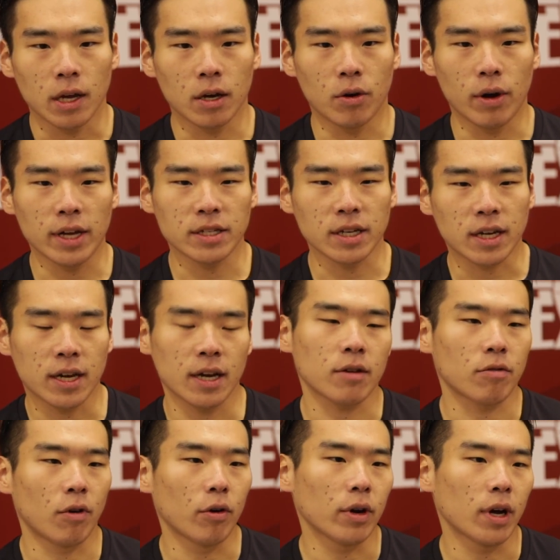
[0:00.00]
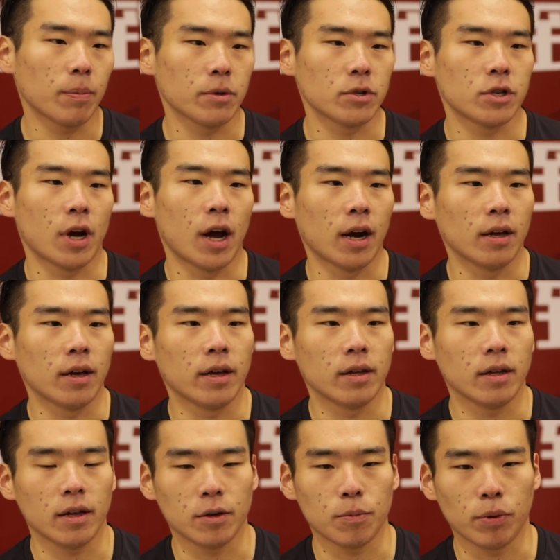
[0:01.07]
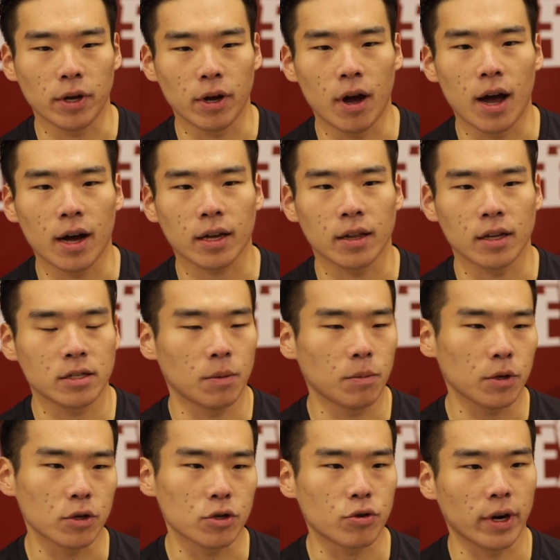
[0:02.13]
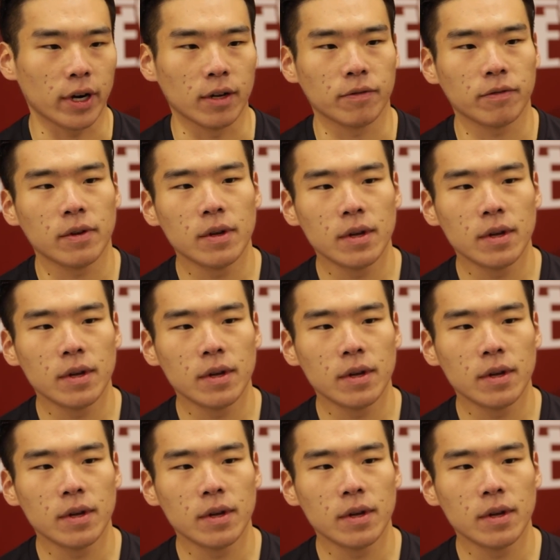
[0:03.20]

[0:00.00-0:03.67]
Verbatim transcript: You know, as a kid growing up in China, you play hockey, that's something you dream of.